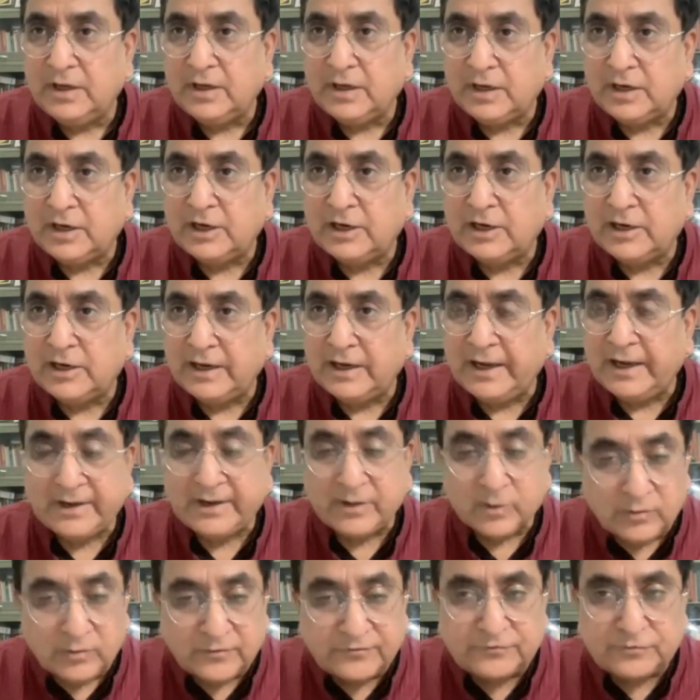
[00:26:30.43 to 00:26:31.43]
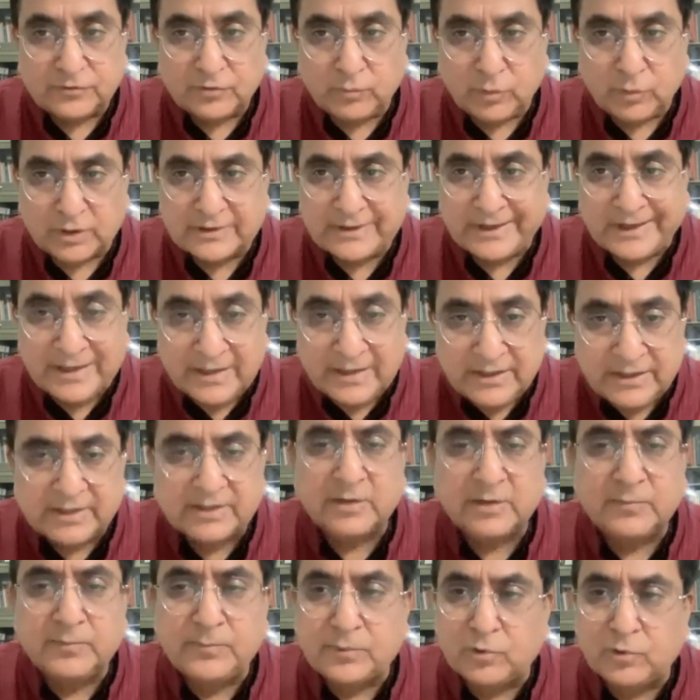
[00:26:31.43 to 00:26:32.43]
and also what the
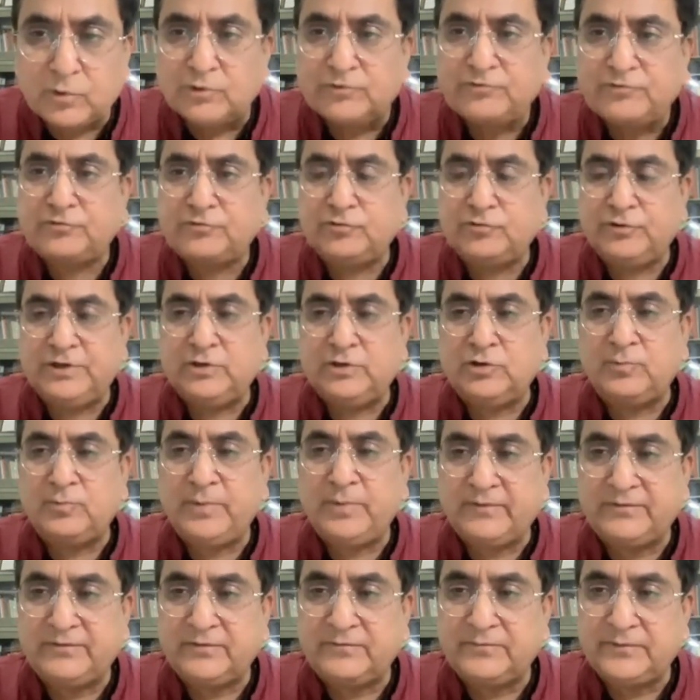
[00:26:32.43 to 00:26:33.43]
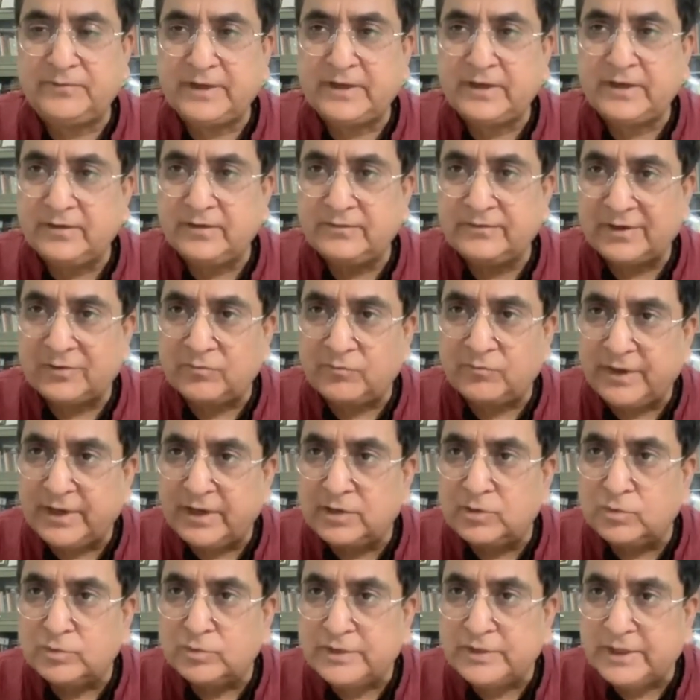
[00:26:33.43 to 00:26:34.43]
Indian approach to Indo-Pacific is and
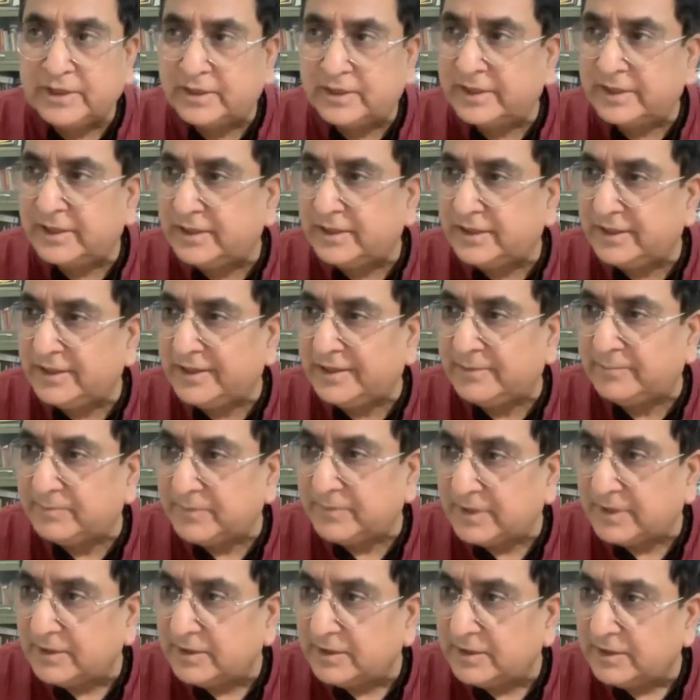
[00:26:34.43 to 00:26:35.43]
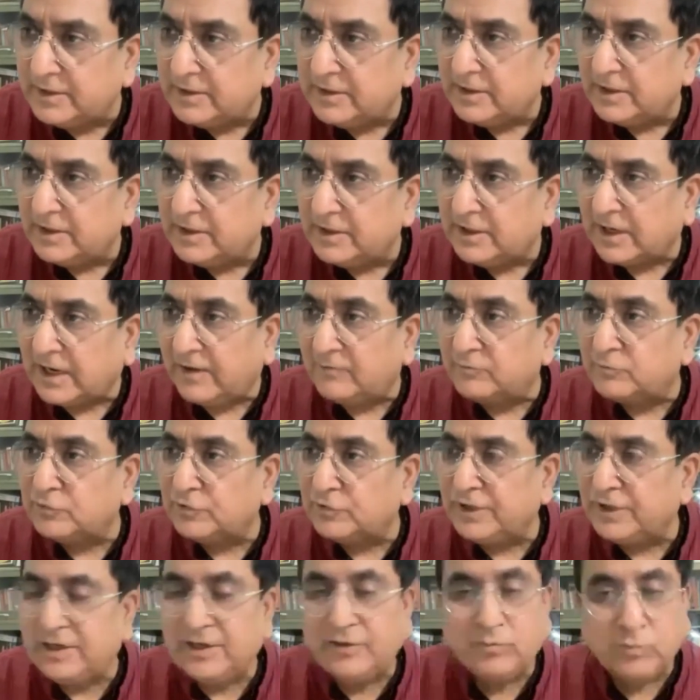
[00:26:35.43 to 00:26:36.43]
where do they really have
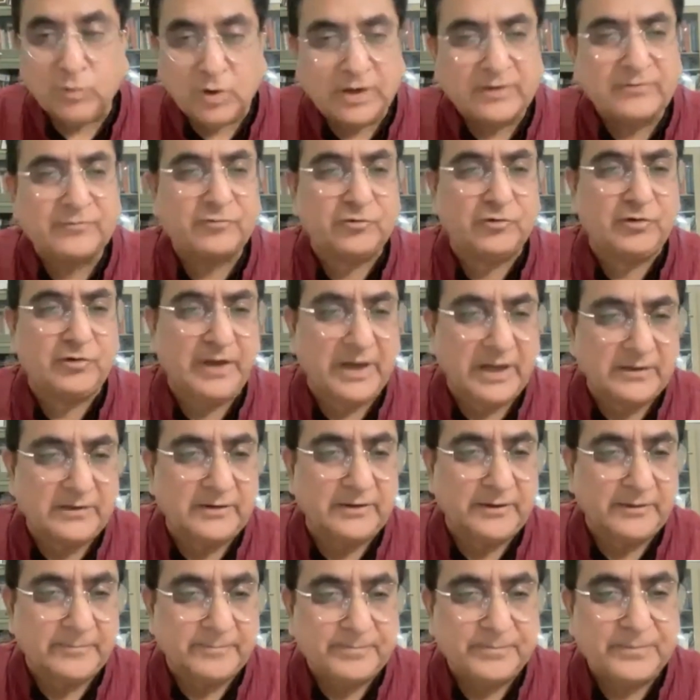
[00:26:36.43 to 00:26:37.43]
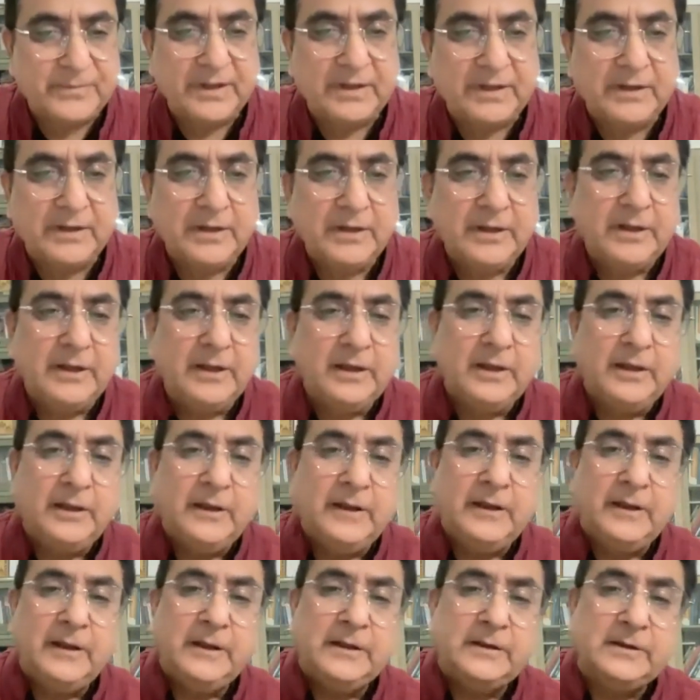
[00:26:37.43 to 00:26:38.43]
to really work together.
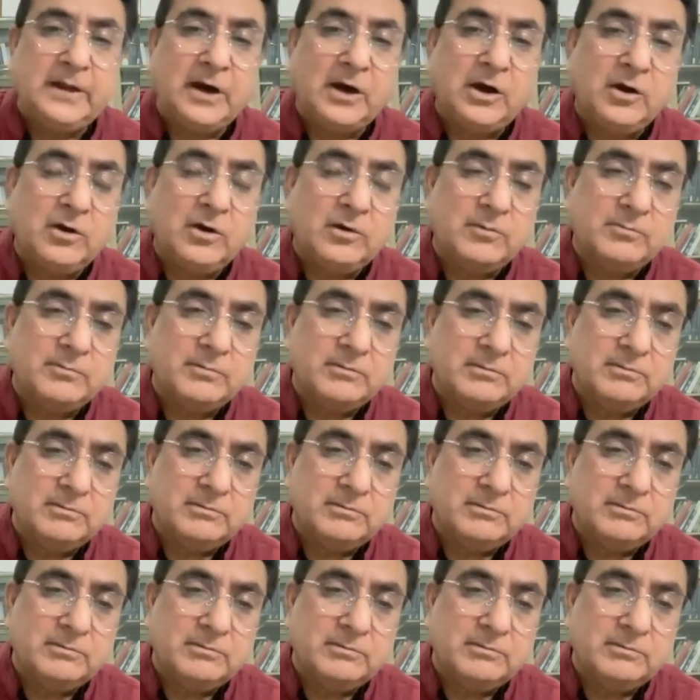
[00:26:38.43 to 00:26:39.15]
Now,